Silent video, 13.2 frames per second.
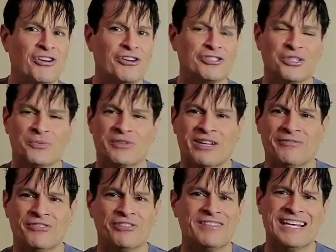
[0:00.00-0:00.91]
charge or
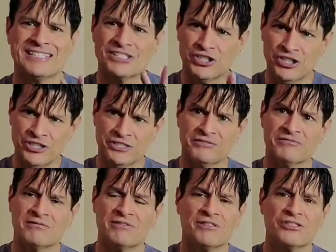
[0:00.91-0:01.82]
whatever, that's
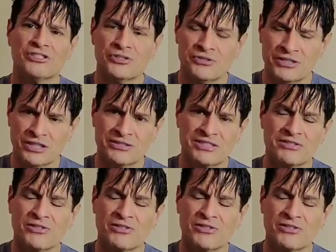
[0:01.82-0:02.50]
good. So